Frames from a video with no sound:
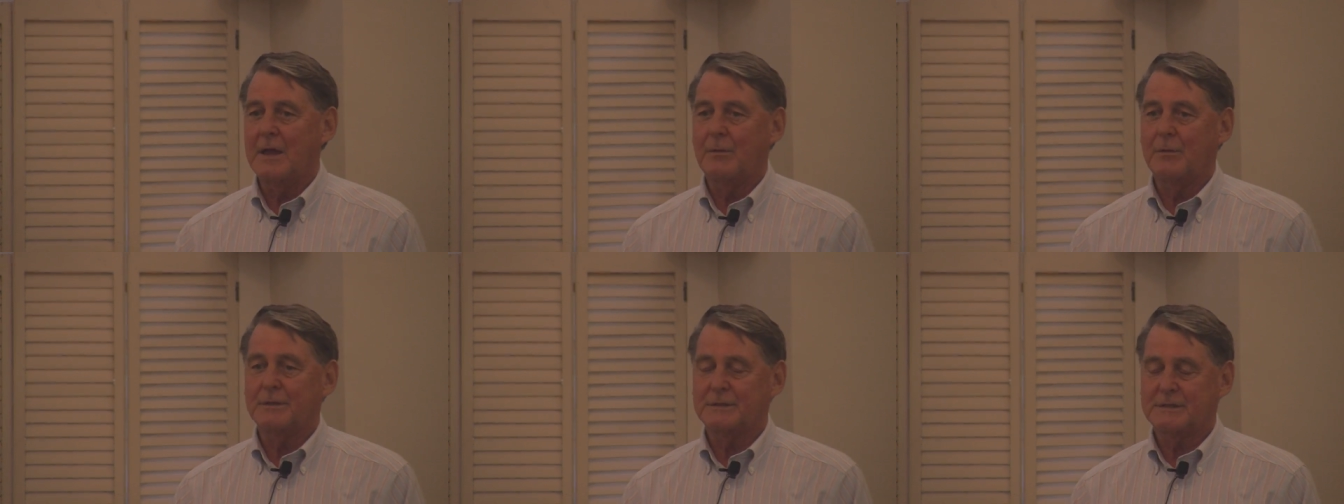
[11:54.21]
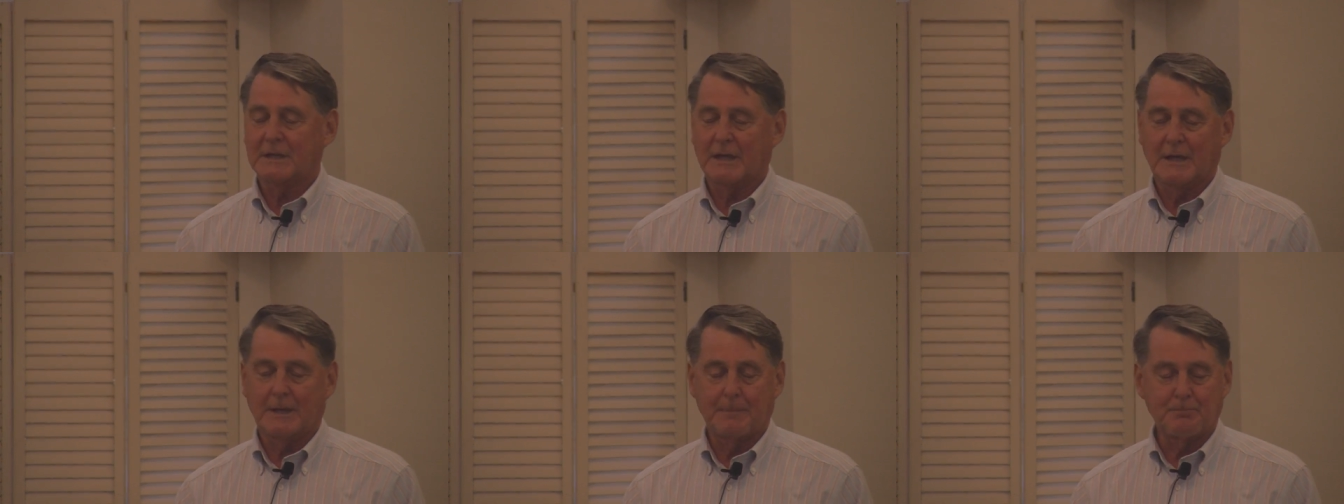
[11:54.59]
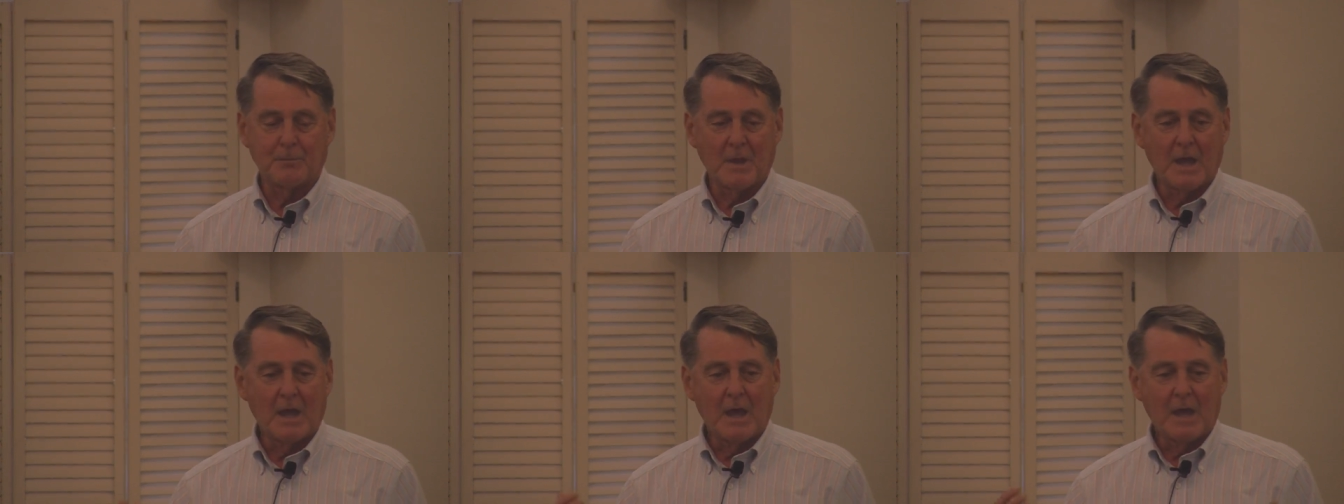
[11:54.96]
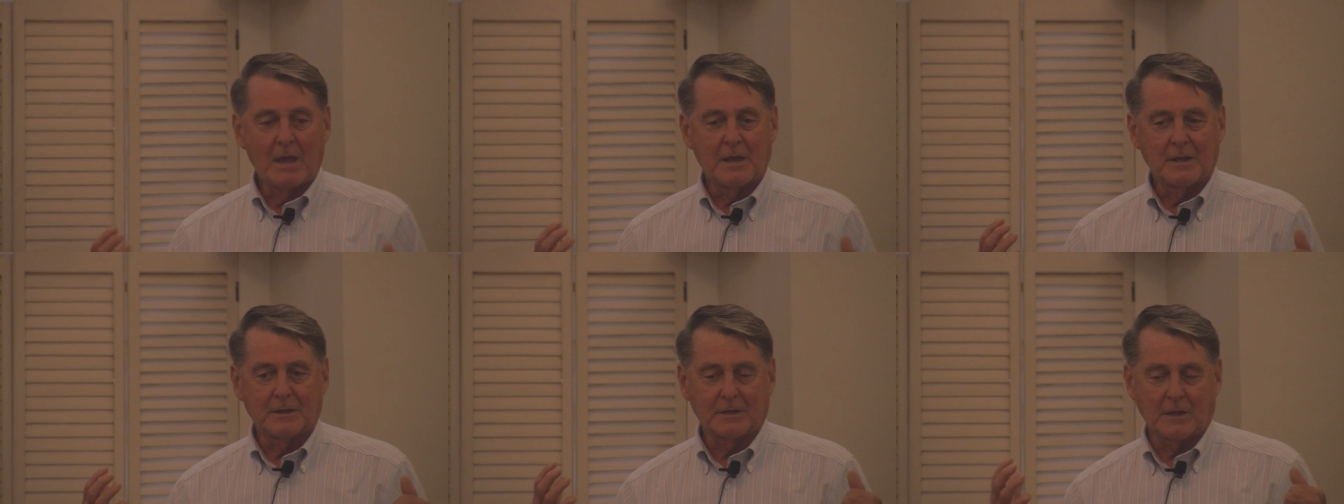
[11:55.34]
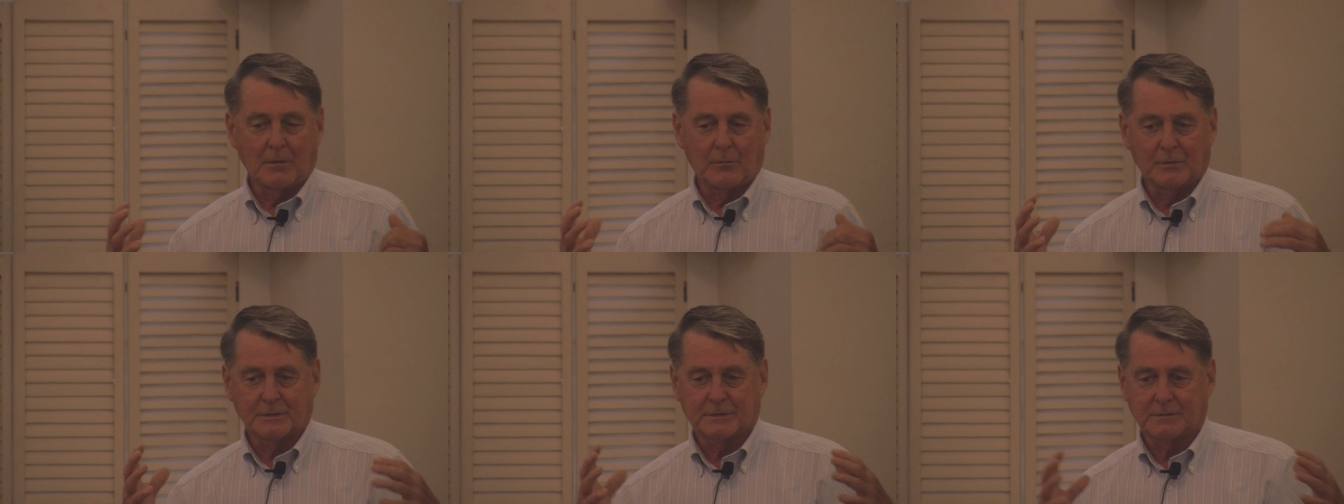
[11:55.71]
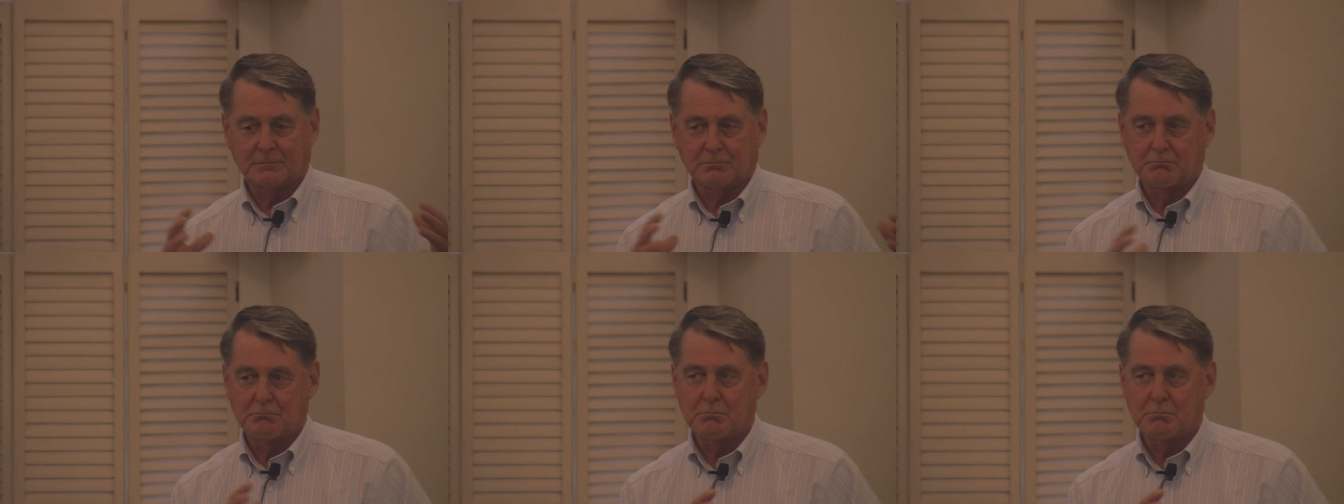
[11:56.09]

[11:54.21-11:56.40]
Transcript: it was, um, it was